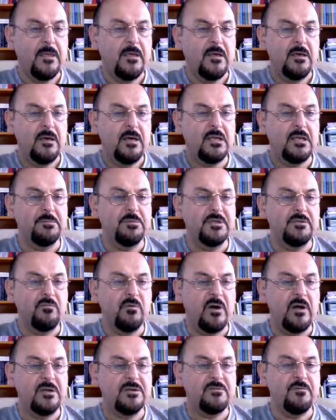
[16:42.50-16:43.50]

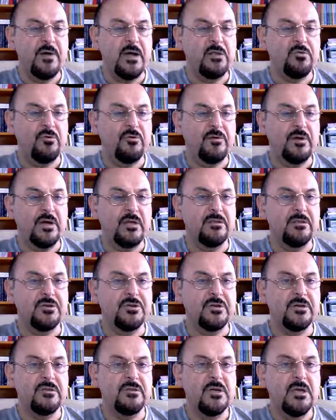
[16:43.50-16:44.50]
element-wise value of
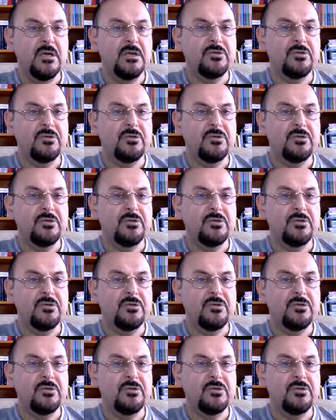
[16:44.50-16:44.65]
condition.